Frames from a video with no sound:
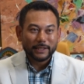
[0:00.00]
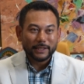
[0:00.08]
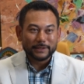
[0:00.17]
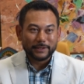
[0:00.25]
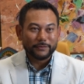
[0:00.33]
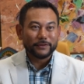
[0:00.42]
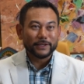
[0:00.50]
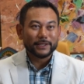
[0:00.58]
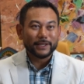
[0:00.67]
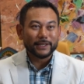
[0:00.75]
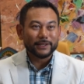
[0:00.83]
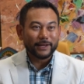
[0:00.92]
is
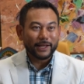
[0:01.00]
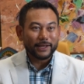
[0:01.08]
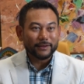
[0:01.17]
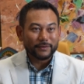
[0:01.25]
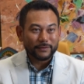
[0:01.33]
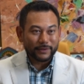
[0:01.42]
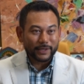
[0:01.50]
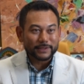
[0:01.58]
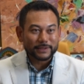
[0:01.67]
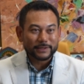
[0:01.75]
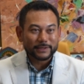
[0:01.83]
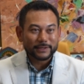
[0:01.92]
different than any of the
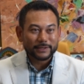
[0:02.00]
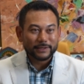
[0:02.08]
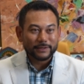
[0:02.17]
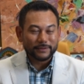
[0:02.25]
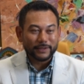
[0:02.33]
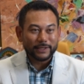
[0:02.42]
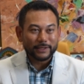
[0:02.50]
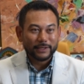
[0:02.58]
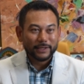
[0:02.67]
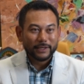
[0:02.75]
rest, right?